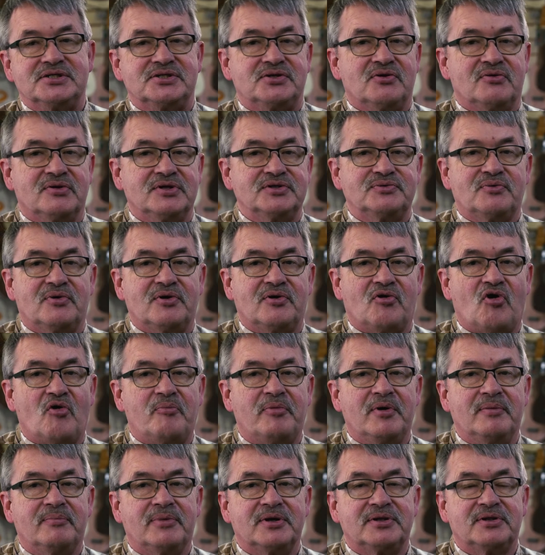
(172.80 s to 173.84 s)
stores weren't
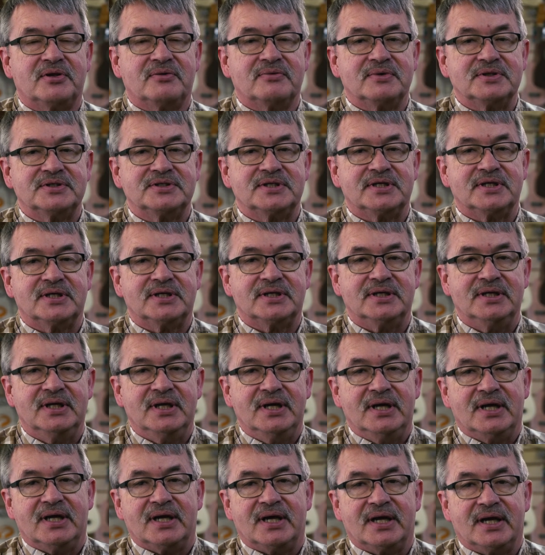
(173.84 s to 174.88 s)
open, but there was a
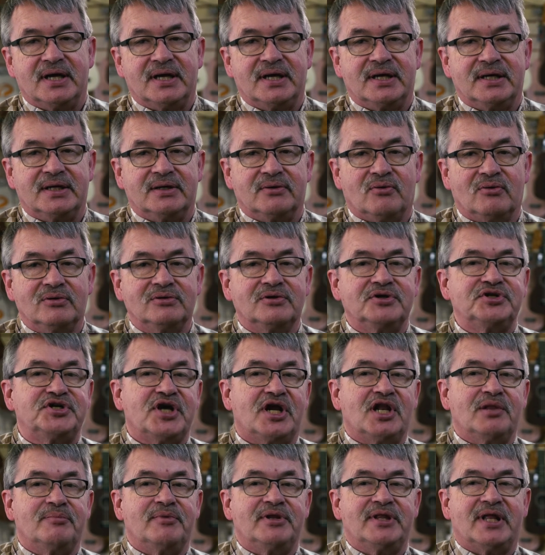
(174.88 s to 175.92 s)
uh, older
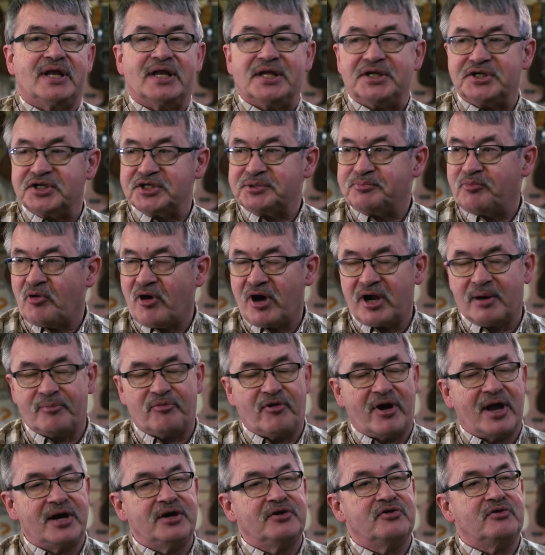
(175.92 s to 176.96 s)
gentleman that had just bought a
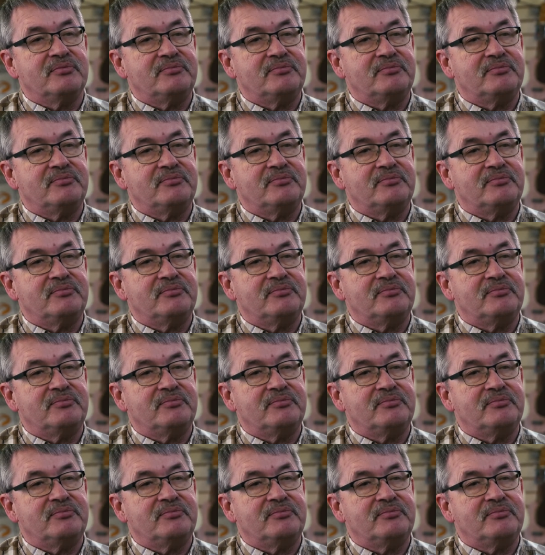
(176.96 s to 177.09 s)
brand new